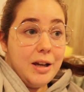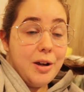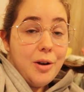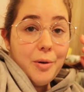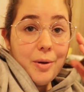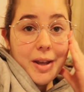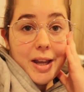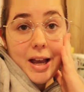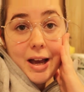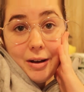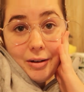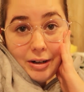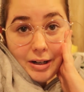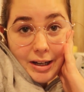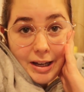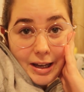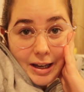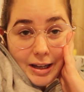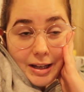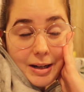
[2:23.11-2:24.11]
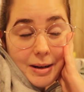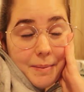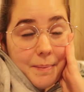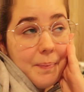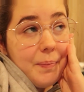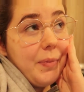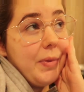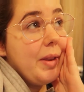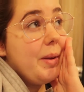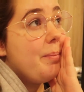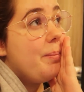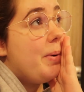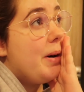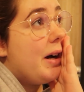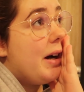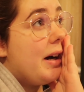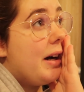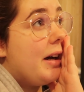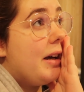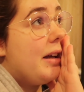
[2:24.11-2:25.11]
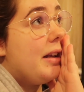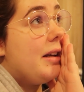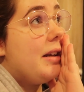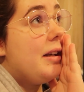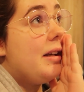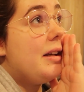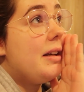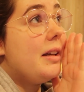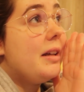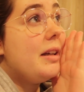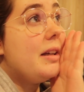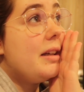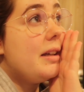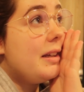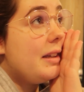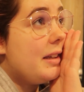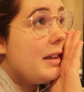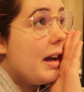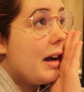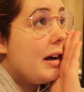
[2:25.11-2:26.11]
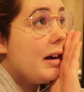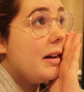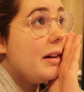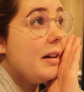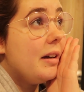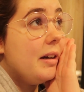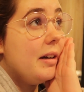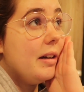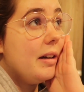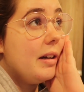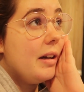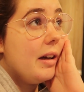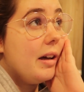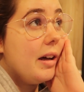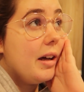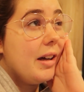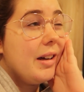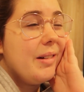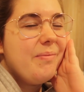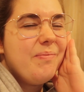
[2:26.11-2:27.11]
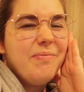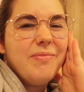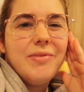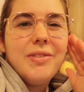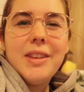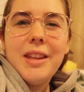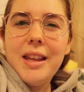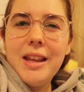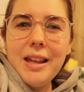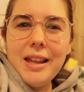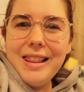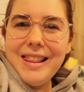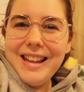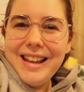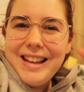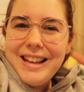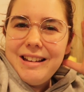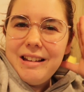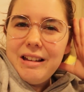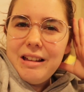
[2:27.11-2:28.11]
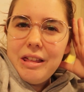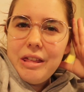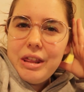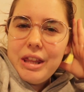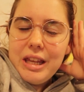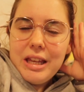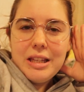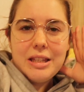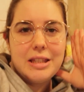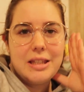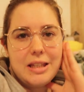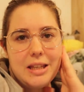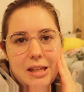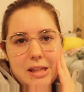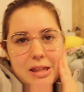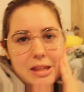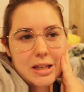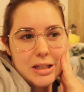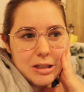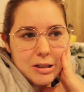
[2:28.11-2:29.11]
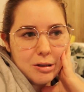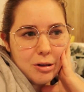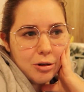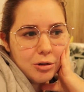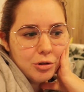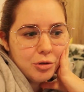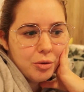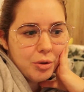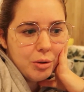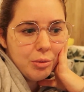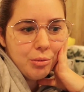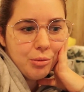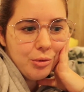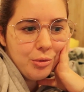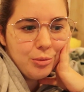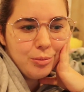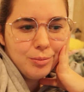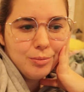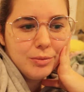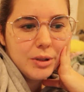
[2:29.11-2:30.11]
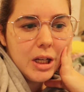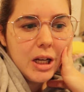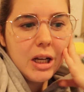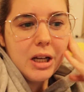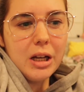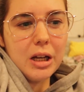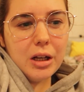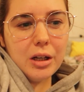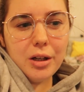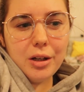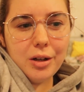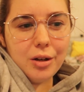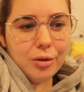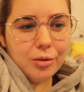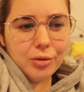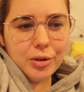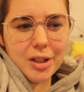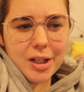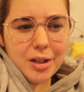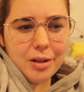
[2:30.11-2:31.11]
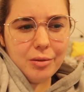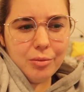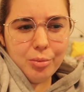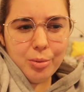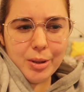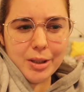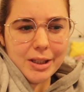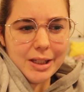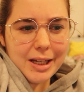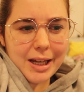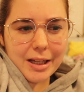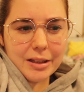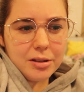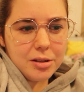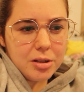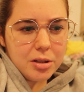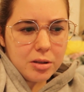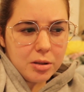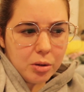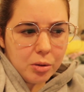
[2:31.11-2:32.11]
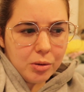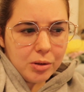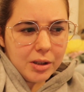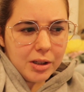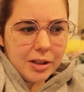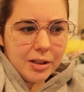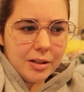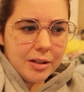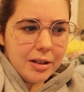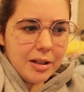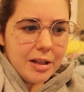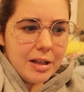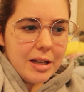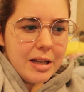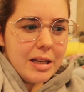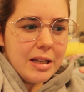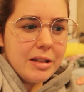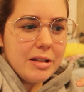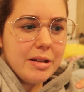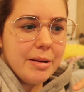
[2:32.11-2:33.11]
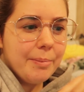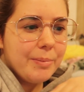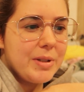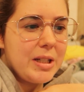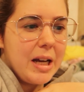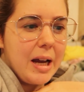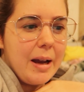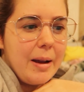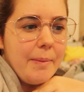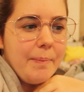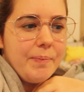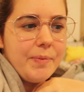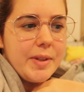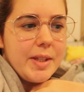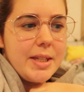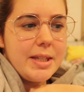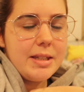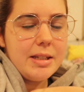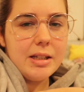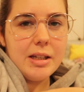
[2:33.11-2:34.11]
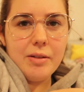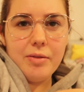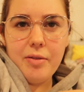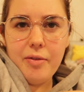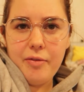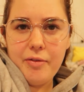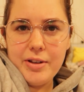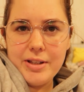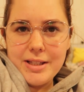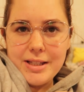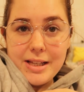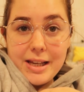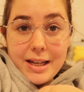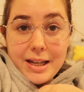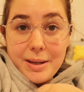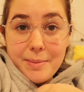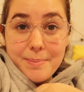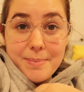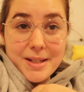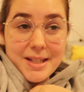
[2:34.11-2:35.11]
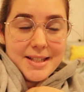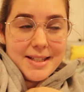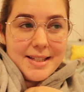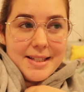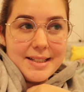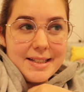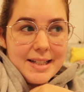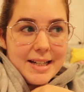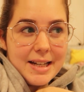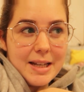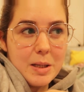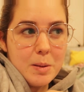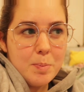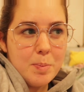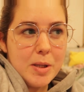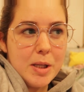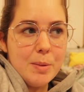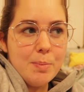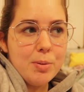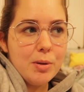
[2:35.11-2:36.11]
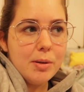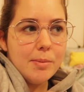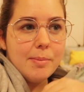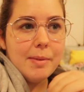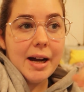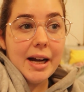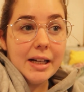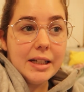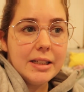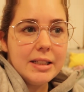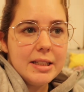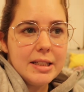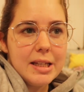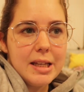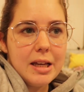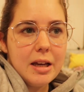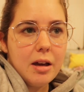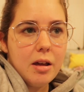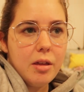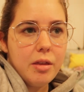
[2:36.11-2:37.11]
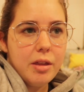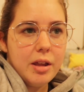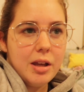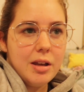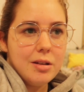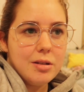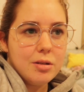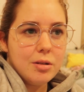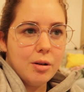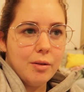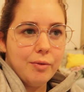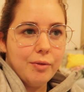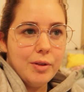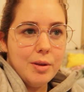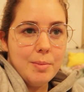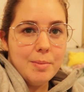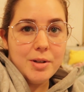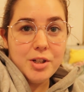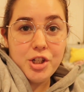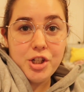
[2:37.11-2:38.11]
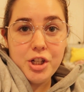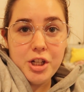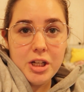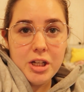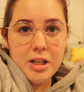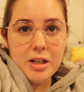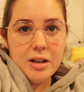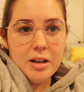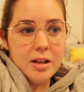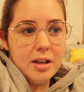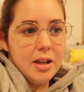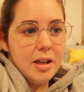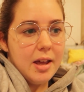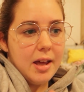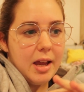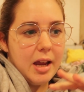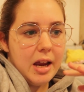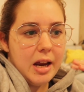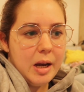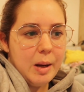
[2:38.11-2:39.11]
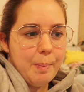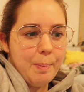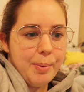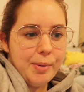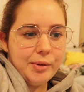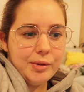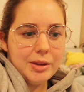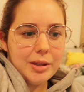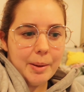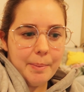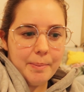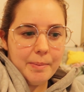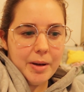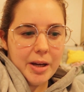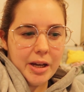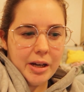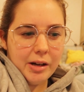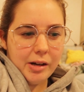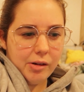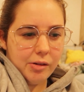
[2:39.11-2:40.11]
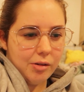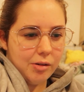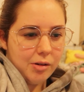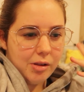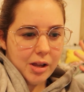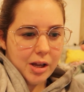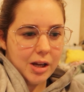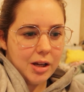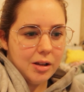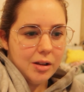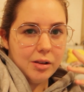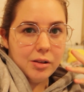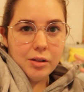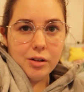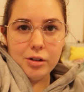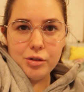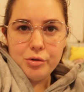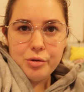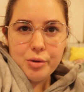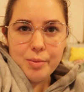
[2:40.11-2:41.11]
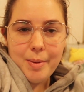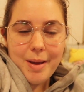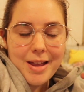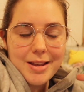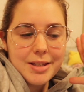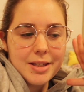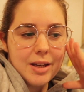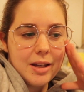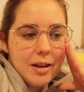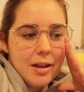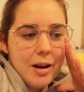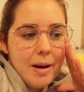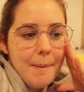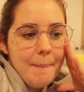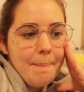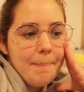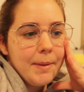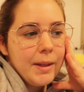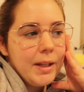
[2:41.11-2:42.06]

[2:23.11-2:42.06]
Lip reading: going out again. But yeah, like things in this laundry room don't really get stolen. Sometimes if it's like a busy day, people might take things off the machine and put them in your like laundry basket,